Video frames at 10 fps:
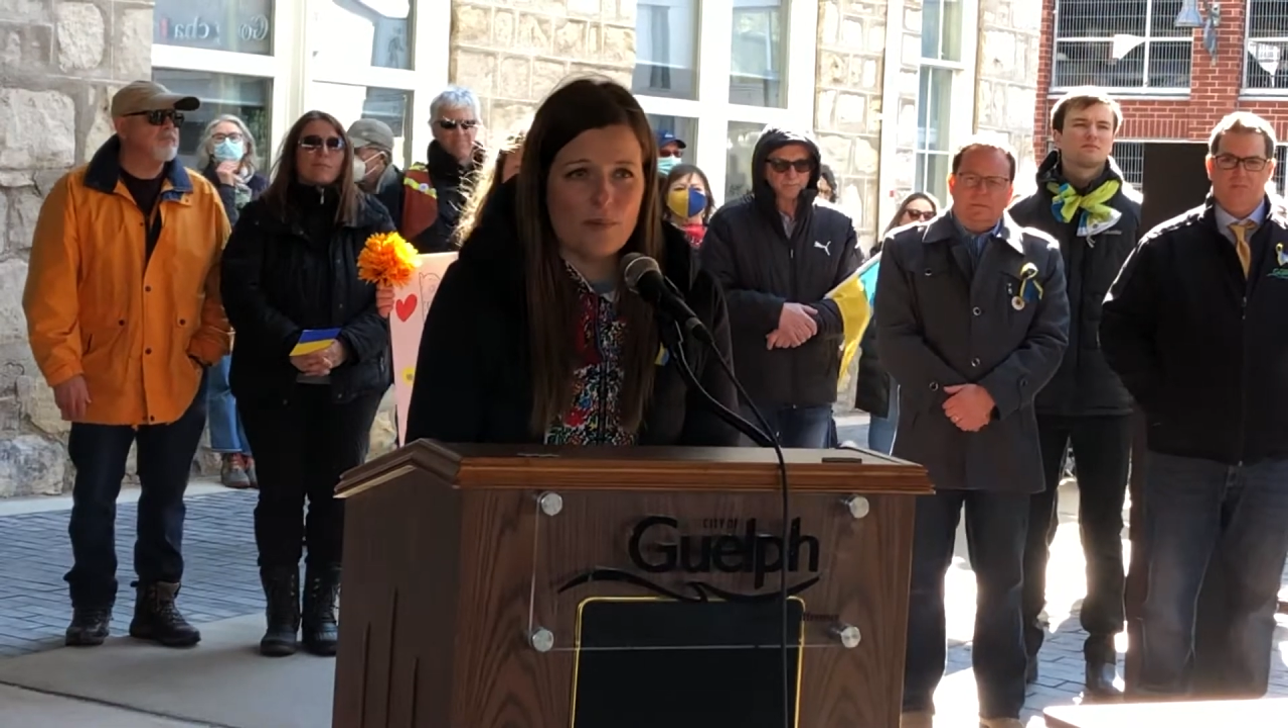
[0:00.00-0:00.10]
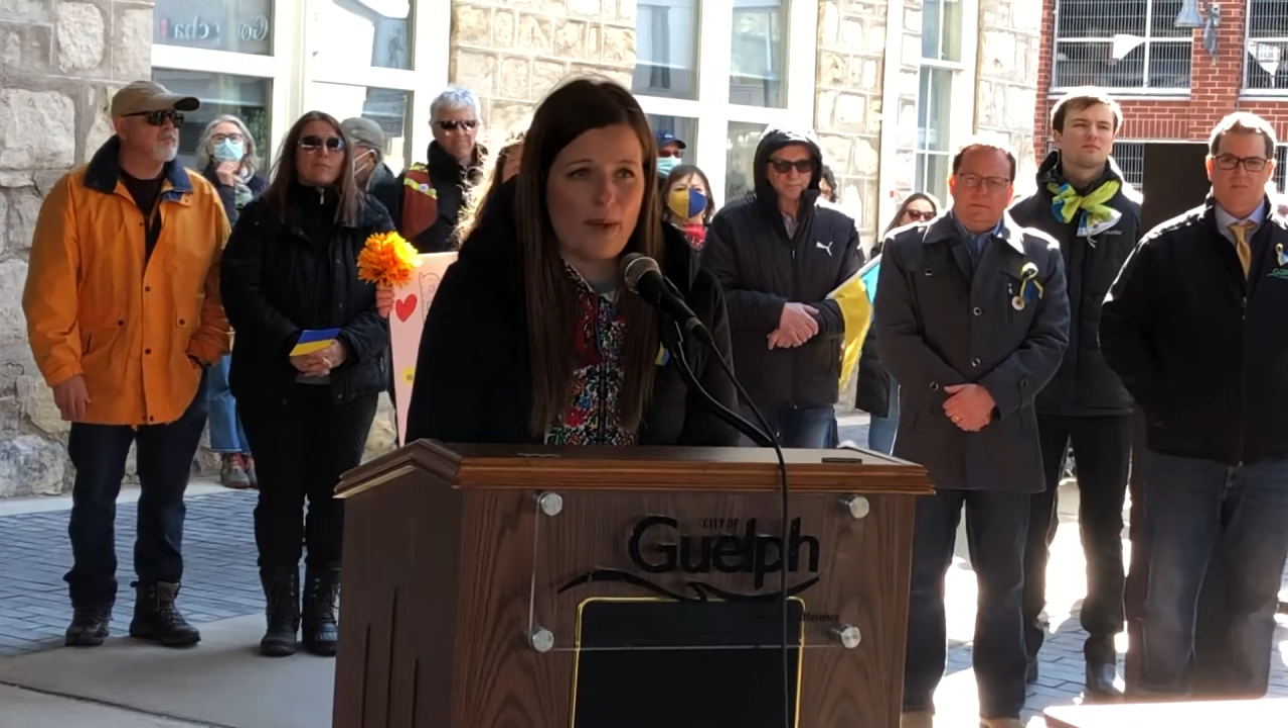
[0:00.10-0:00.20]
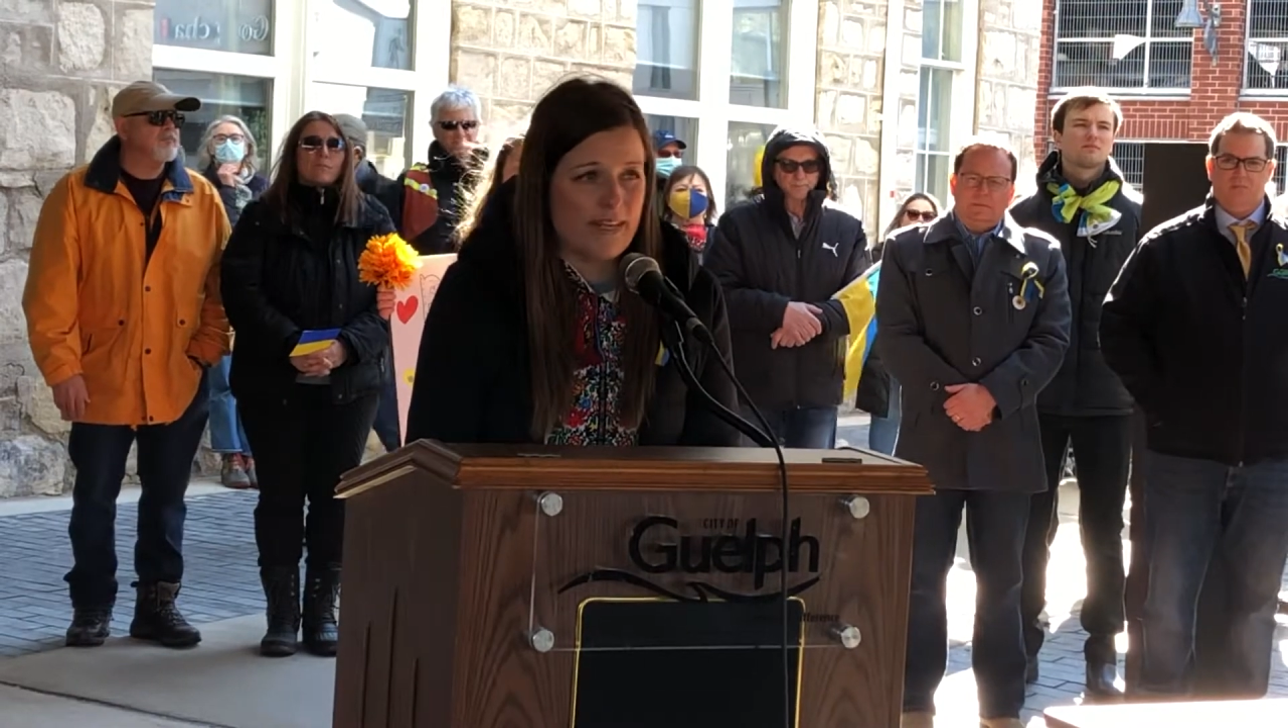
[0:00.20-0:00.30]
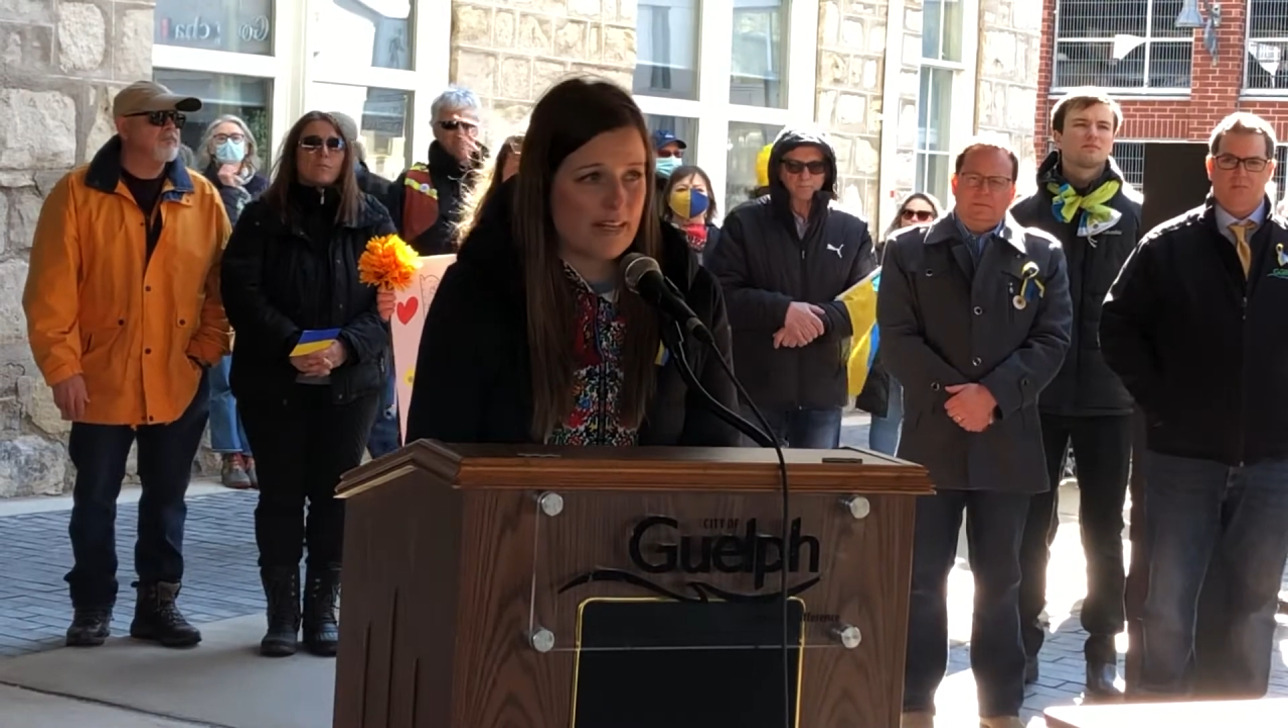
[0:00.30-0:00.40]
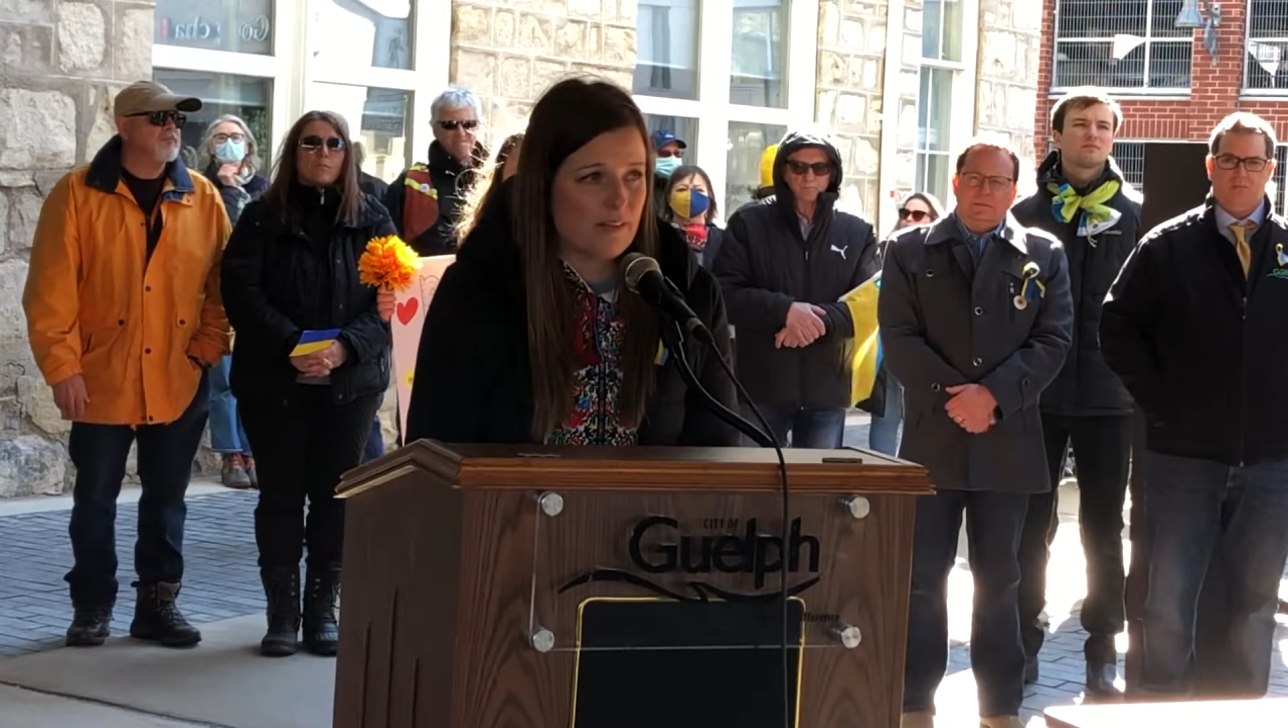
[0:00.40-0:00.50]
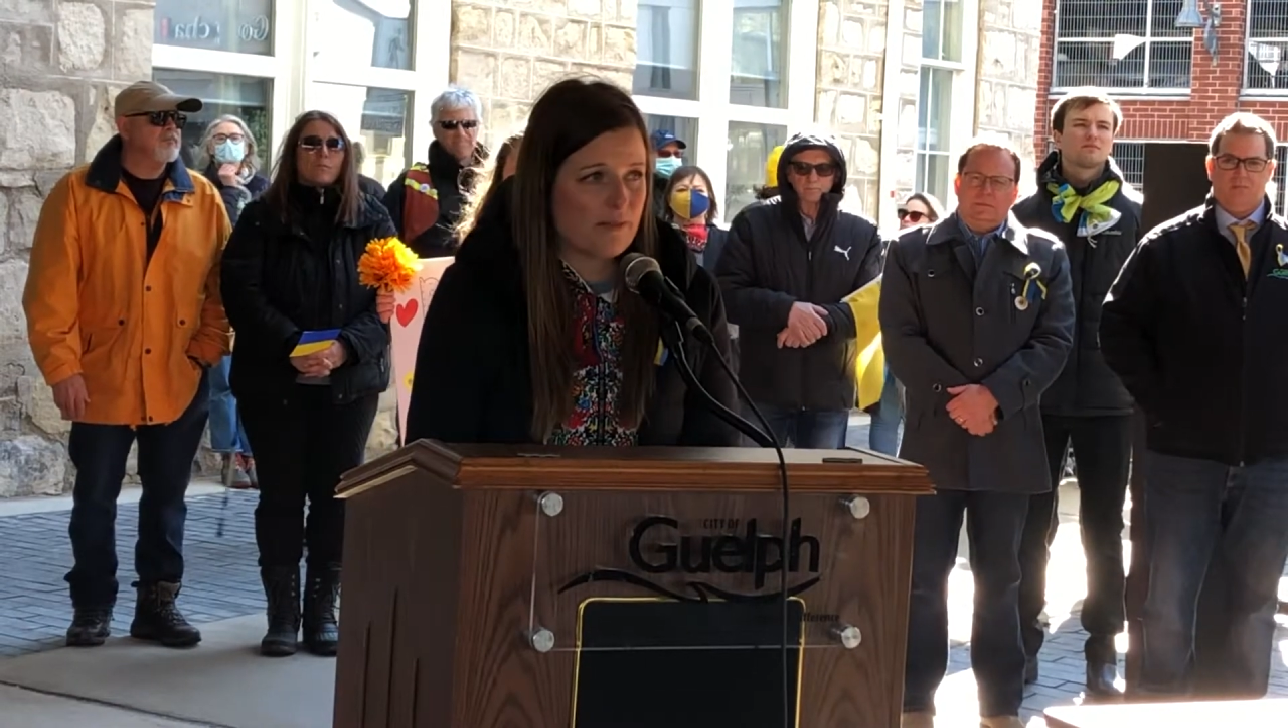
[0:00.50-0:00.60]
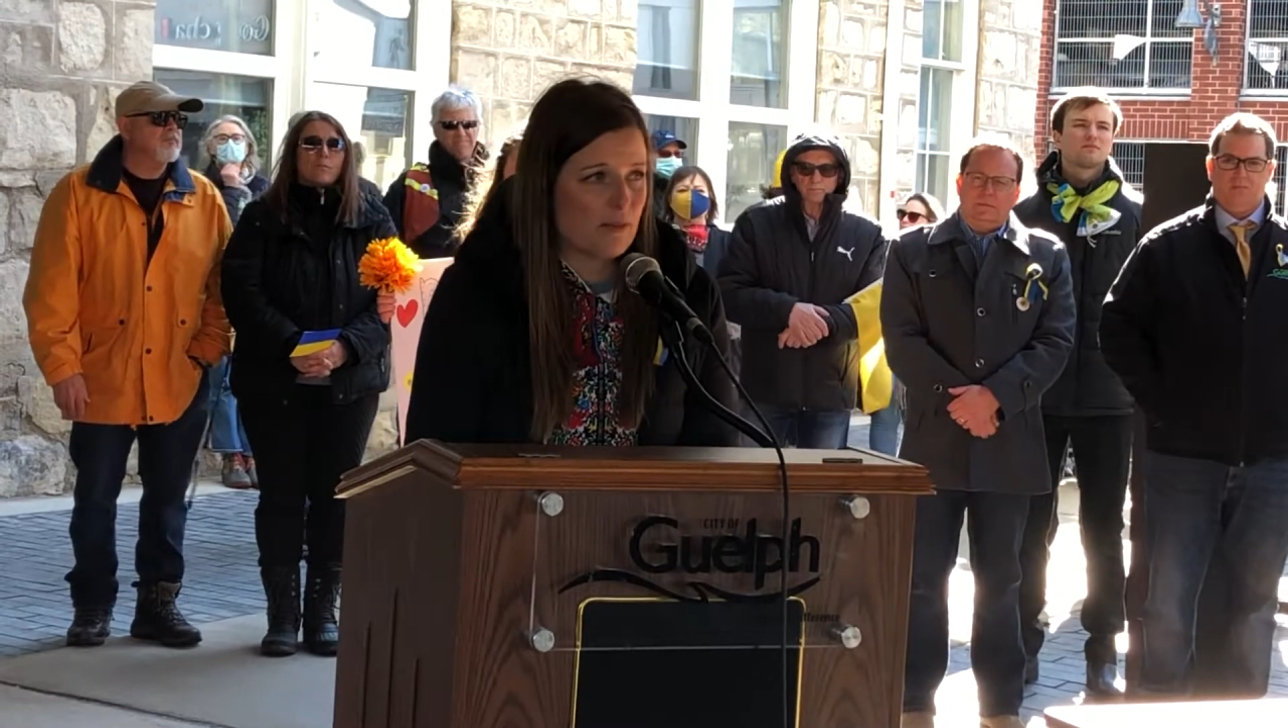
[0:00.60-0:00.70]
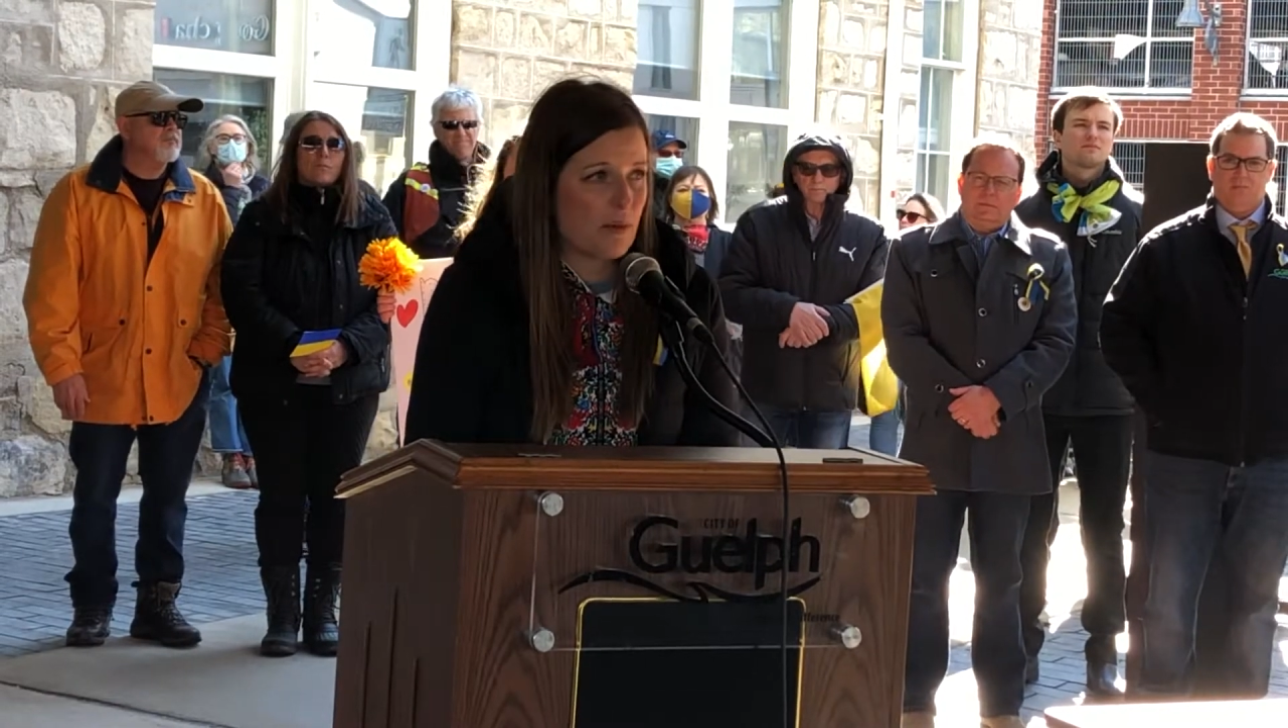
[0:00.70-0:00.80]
waiting for